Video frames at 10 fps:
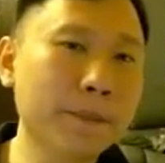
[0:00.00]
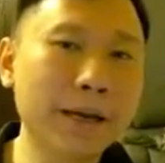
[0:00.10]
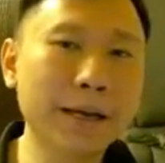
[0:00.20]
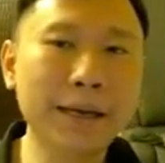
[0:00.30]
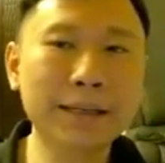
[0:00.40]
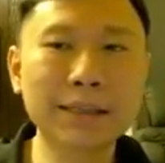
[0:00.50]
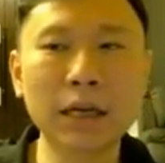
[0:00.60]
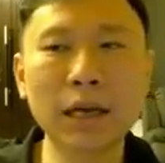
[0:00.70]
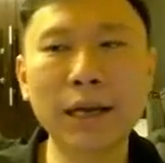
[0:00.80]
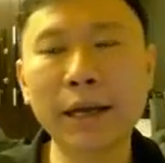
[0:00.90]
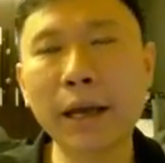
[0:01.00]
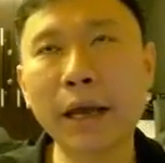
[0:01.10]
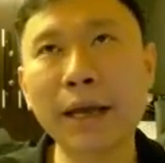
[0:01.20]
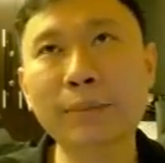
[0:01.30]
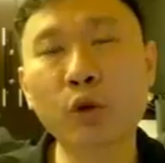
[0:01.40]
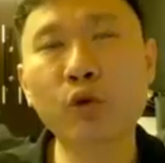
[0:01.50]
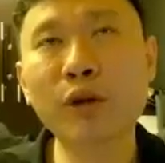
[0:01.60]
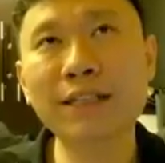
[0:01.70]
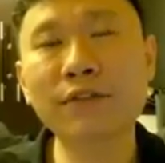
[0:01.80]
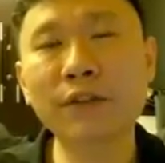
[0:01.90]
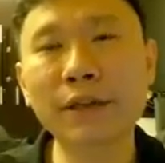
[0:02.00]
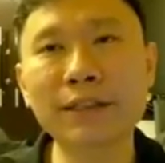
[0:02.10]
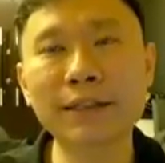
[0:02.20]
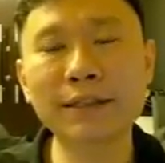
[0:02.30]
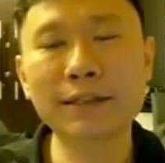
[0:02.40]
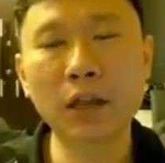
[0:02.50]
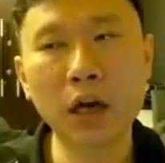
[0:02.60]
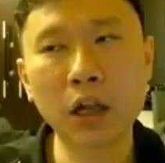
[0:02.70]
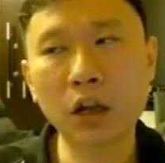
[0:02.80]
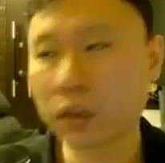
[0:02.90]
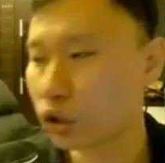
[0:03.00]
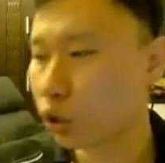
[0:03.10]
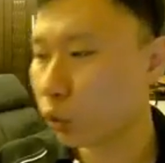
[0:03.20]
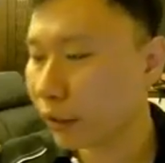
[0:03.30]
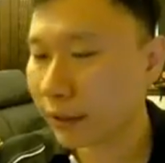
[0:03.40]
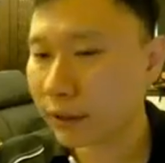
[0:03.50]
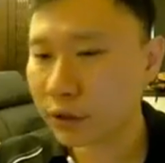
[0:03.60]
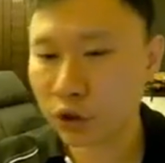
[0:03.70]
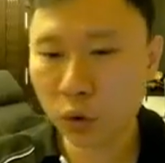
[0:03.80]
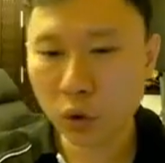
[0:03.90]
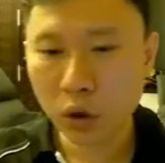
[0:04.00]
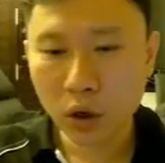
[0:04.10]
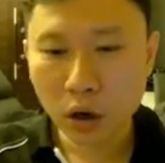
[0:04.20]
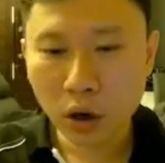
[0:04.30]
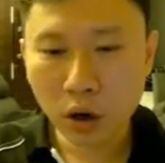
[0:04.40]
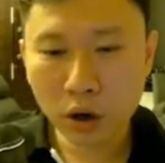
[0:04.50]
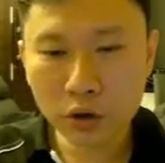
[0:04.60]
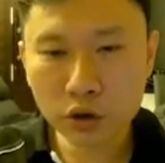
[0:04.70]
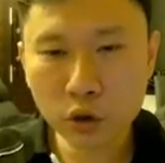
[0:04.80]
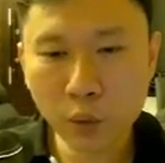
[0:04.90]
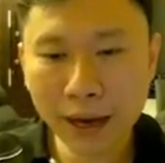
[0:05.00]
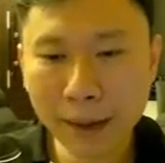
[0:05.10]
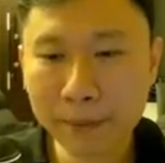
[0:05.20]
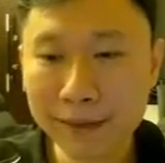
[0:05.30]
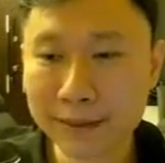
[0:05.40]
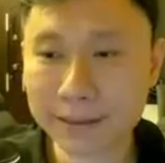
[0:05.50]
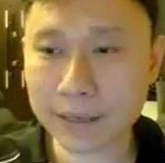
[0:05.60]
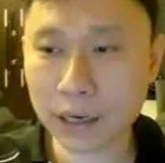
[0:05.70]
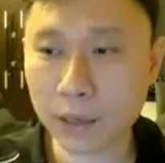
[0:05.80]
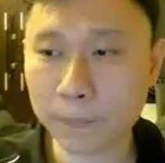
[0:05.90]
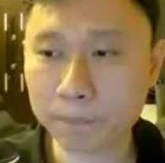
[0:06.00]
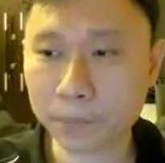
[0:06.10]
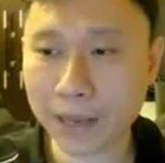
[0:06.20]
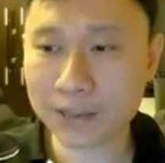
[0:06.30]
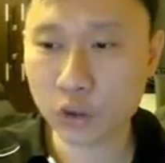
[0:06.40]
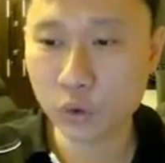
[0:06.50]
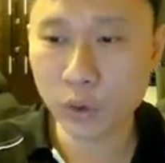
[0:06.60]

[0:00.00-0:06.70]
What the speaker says: it's progressive. It's along the storyline. So what happens is, as you